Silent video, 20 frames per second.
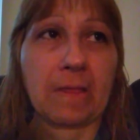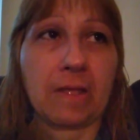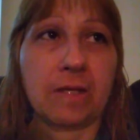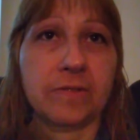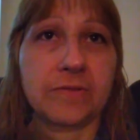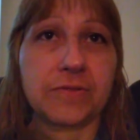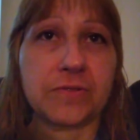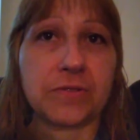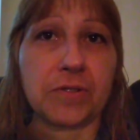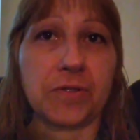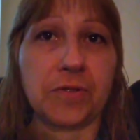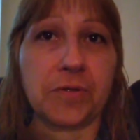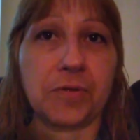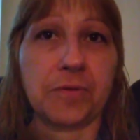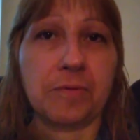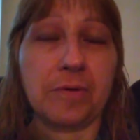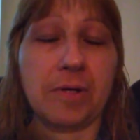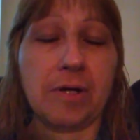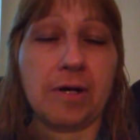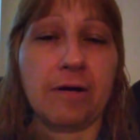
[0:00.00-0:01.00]
So,
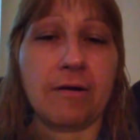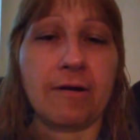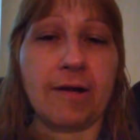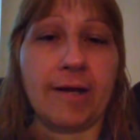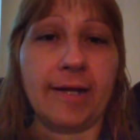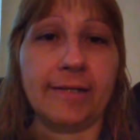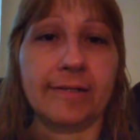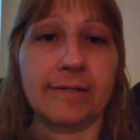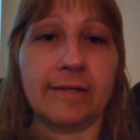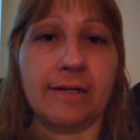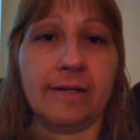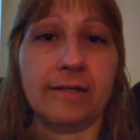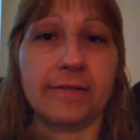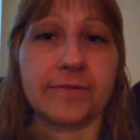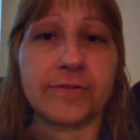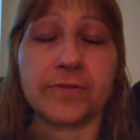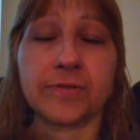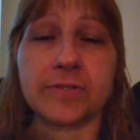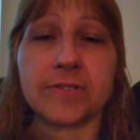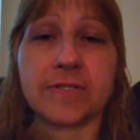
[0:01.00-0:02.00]
all right. Uh,
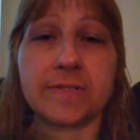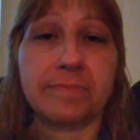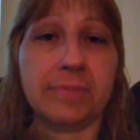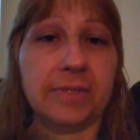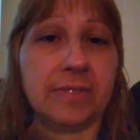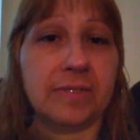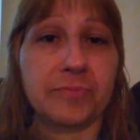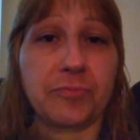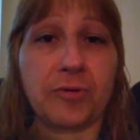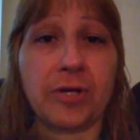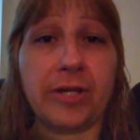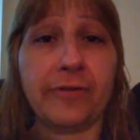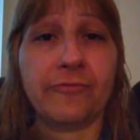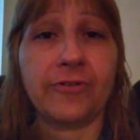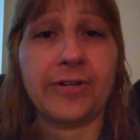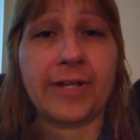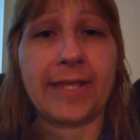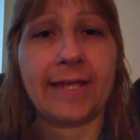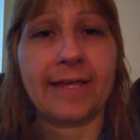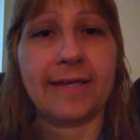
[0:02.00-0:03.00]
so just please pray for
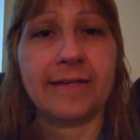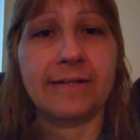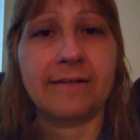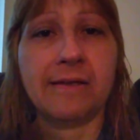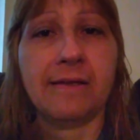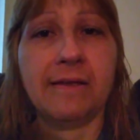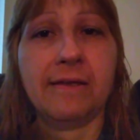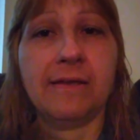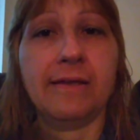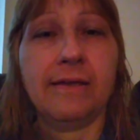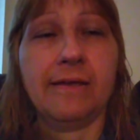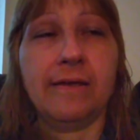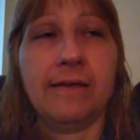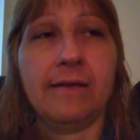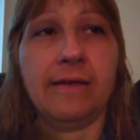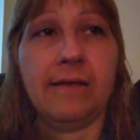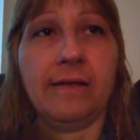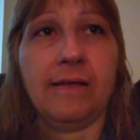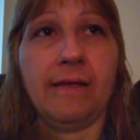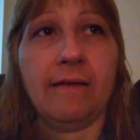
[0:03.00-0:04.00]
Dan.
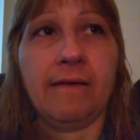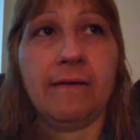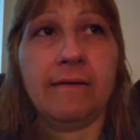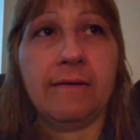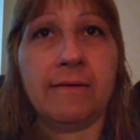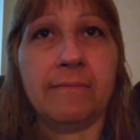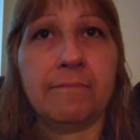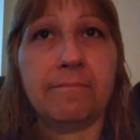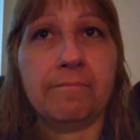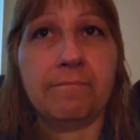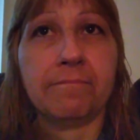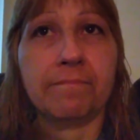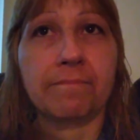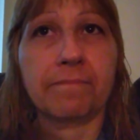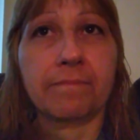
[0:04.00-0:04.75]
Um,